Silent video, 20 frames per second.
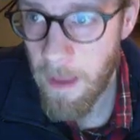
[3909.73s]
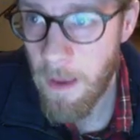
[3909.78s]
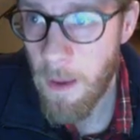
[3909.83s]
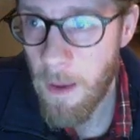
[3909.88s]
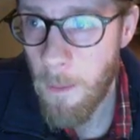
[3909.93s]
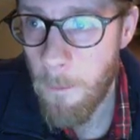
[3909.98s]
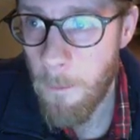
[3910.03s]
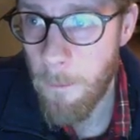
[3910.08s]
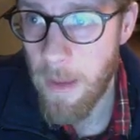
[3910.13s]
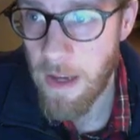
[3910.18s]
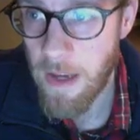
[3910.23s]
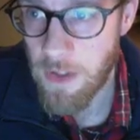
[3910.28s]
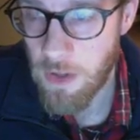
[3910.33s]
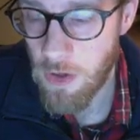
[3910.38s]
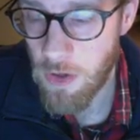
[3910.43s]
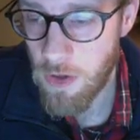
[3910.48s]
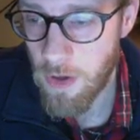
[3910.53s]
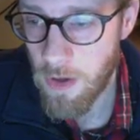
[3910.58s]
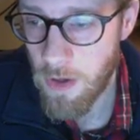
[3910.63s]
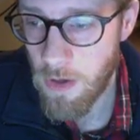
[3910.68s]
Make sure
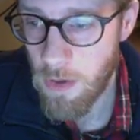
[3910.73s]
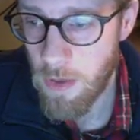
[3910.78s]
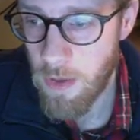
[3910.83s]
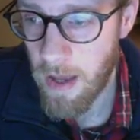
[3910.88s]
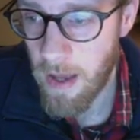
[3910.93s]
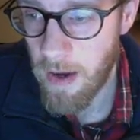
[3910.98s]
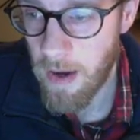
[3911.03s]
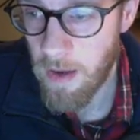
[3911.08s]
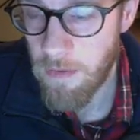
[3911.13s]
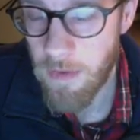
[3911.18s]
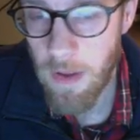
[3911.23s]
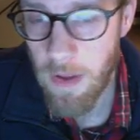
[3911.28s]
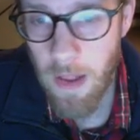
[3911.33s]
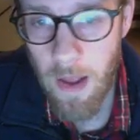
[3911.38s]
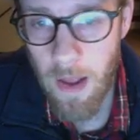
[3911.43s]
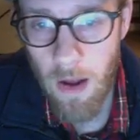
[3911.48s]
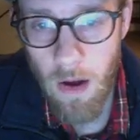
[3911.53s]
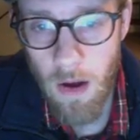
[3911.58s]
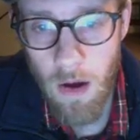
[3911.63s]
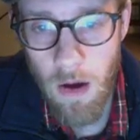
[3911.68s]
you can do that. I feel
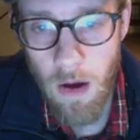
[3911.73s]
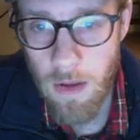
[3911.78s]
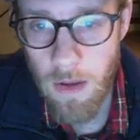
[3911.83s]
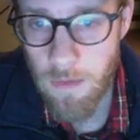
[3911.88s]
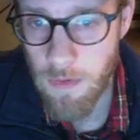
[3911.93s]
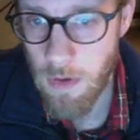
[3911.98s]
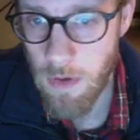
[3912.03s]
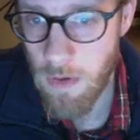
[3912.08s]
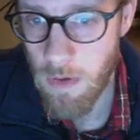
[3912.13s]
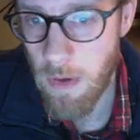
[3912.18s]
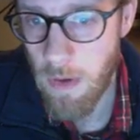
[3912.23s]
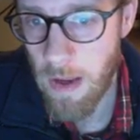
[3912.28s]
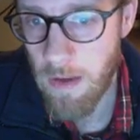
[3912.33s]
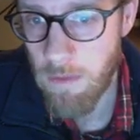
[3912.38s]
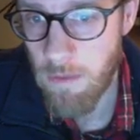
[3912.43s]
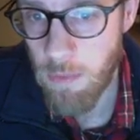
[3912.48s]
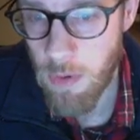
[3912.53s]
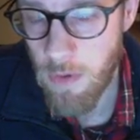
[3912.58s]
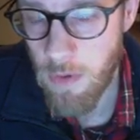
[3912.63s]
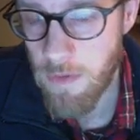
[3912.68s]
like all of you
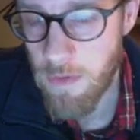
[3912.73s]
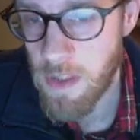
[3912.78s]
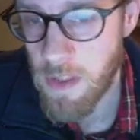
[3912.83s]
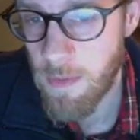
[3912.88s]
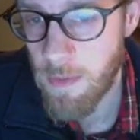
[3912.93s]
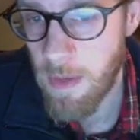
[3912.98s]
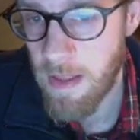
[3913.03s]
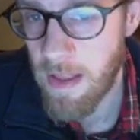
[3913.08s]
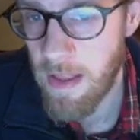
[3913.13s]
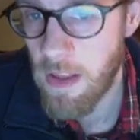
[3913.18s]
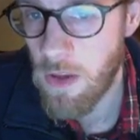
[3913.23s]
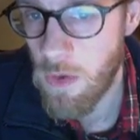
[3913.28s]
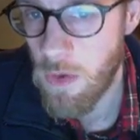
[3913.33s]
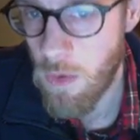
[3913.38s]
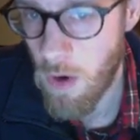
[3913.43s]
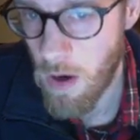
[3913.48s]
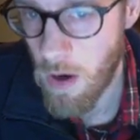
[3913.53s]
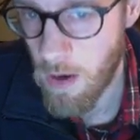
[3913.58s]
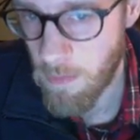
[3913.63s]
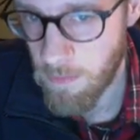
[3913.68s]
have proven to me that you
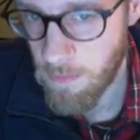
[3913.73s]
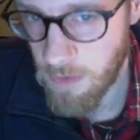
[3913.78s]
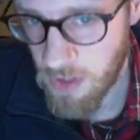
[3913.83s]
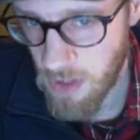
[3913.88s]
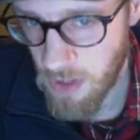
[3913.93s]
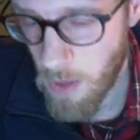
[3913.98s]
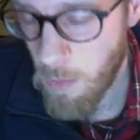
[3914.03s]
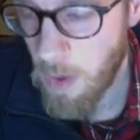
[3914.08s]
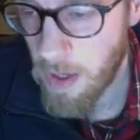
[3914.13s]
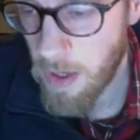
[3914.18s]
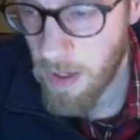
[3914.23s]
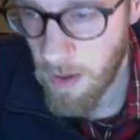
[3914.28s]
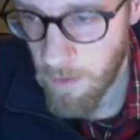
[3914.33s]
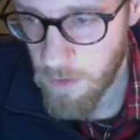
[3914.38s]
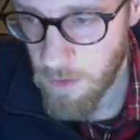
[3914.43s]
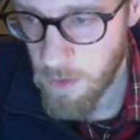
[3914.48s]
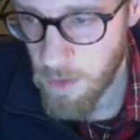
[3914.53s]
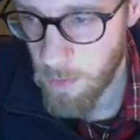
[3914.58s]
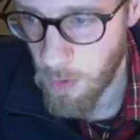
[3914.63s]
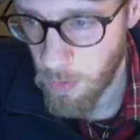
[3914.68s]
are somewhat
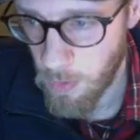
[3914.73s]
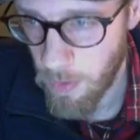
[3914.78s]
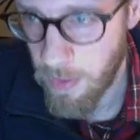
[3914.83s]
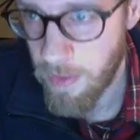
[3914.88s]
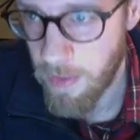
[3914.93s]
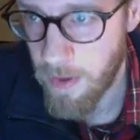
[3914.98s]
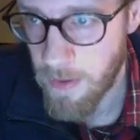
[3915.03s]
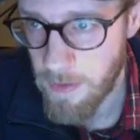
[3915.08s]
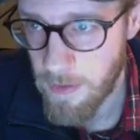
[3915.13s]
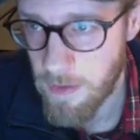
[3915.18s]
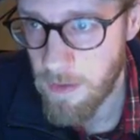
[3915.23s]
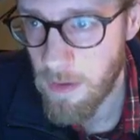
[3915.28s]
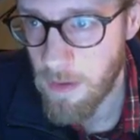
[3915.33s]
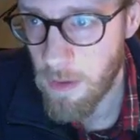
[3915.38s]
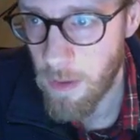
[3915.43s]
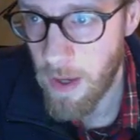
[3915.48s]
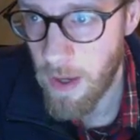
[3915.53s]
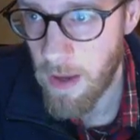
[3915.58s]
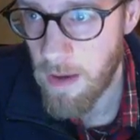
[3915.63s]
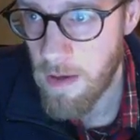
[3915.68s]
comfortable with this,
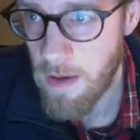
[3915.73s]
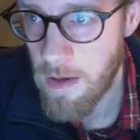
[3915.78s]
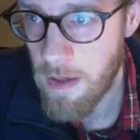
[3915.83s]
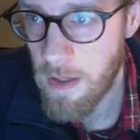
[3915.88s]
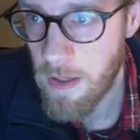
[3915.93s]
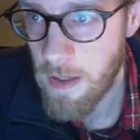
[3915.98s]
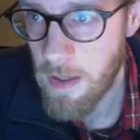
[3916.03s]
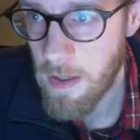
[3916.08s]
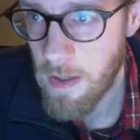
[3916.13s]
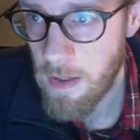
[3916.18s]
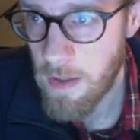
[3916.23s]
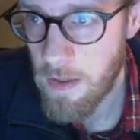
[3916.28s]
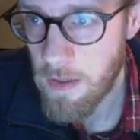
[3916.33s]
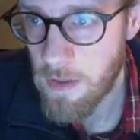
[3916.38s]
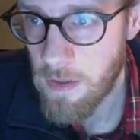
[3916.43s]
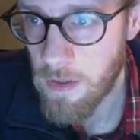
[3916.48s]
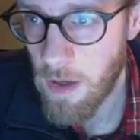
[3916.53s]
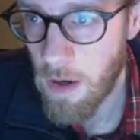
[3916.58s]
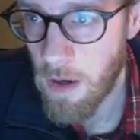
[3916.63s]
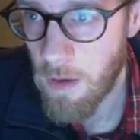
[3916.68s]
okay?
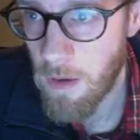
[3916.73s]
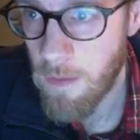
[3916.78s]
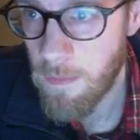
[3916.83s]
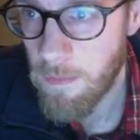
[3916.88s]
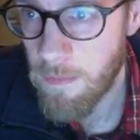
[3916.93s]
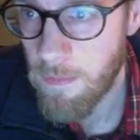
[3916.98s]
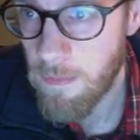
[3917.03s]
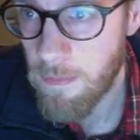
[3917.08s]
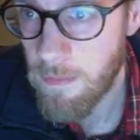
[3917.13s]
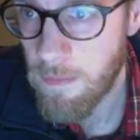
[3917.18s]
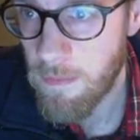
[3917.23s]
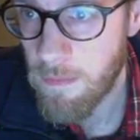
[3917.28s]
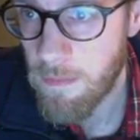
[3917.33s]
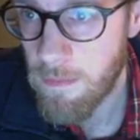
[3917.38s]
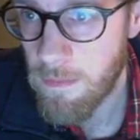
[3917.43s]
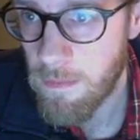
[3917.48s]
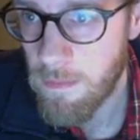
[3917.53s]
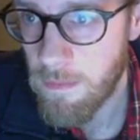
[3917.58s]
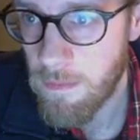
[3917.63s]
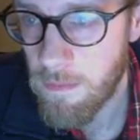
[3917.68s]
So,
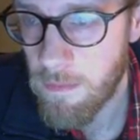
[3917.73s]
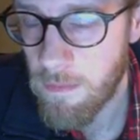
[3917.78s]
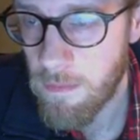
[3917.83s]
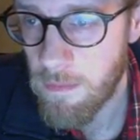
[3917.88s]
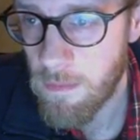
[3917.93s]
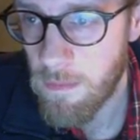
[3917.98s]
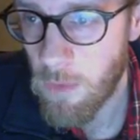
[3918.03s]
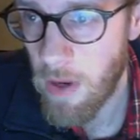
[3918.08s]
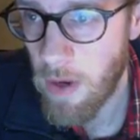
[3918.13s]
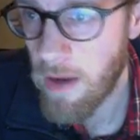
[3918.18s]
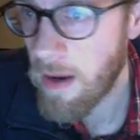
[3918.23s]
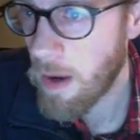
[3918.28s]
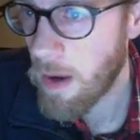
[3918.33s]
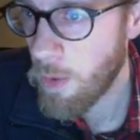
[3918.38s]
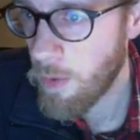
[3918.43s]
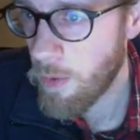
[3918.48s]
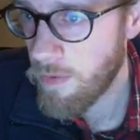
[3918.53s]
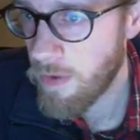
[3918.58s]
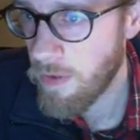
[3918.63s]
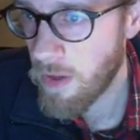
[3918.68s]
right, how
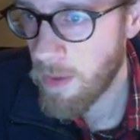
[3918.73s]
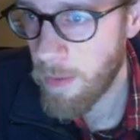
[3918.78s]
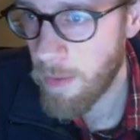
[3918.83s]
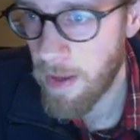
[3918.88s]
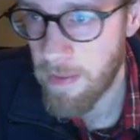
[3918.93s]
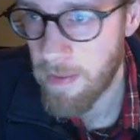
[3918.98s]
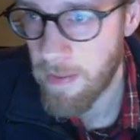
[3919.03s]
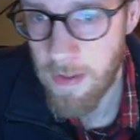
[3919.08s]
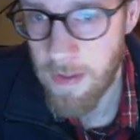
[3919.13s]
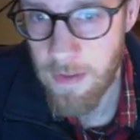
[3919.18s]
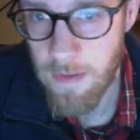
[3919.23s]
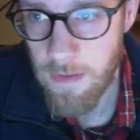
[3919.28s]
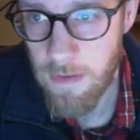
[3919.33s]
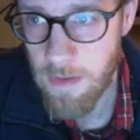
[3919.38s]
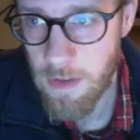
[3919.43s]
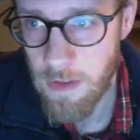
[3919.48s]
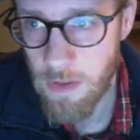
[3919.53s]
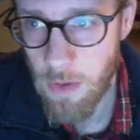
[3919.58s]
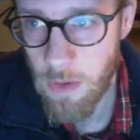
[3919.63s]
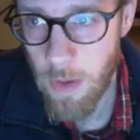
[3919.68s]
are we feeling about this?
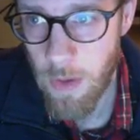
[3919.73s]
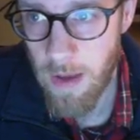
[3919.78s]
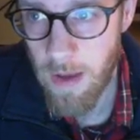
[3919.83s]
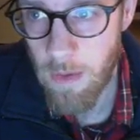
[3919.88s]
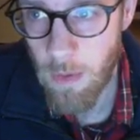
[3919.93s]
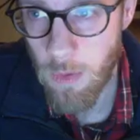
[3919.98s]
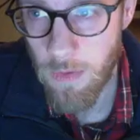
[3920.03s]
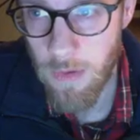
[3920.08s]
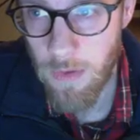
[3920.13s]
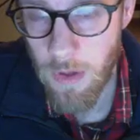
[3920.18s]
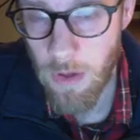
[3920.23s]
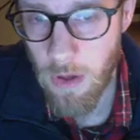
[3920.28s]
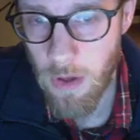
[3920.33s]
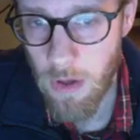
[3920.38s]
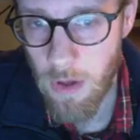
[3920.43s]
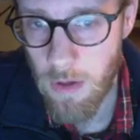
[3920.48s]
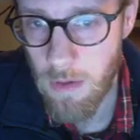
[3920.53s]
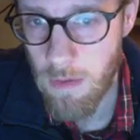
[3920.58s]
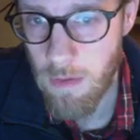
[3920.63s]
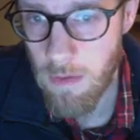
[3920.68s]
Is this okay? We're feeling
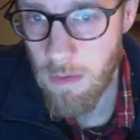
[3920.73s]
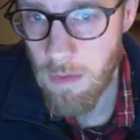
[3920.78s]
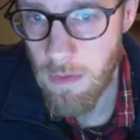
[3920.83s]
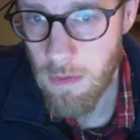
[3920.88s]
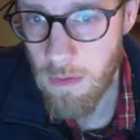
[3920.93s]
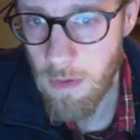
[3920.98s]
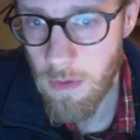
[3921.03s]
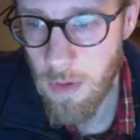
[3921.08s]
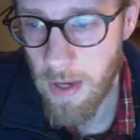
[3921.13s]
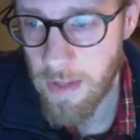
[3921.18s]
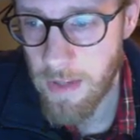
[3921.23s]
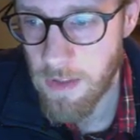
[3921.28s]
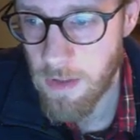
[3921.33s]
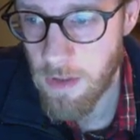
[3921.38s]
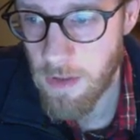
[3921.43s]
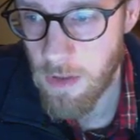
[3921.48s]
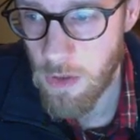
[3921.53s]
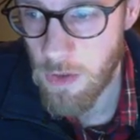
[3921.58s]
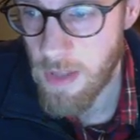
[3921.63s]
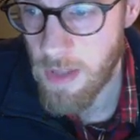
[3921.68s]
good? You guys
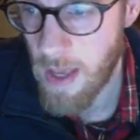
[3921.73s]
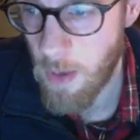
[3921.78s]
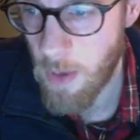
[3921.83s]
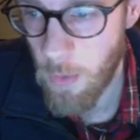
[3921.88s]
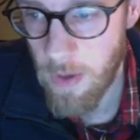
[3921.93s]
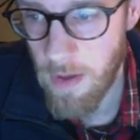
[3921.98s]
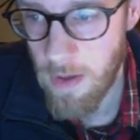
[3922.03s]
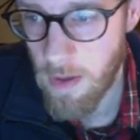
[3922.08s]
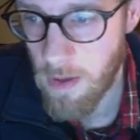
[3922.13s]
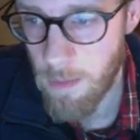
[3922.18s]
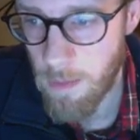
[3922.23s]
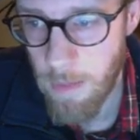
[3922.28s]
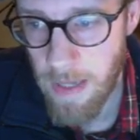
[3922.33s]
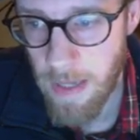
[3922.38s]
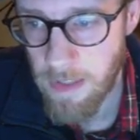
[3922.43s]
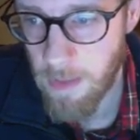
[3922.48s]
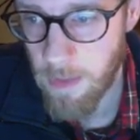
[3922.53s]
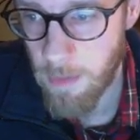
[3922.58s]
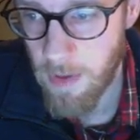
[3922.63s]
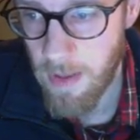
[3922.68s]
could use that wheel and
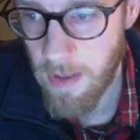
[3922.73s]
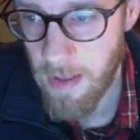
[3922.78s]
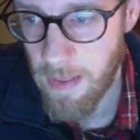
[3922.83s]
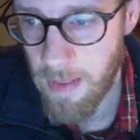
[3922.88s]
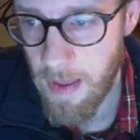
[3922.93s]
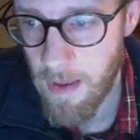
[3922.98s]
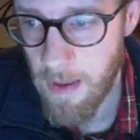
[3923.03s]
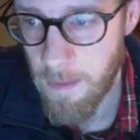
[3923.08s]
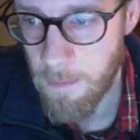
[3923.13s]
make something like that?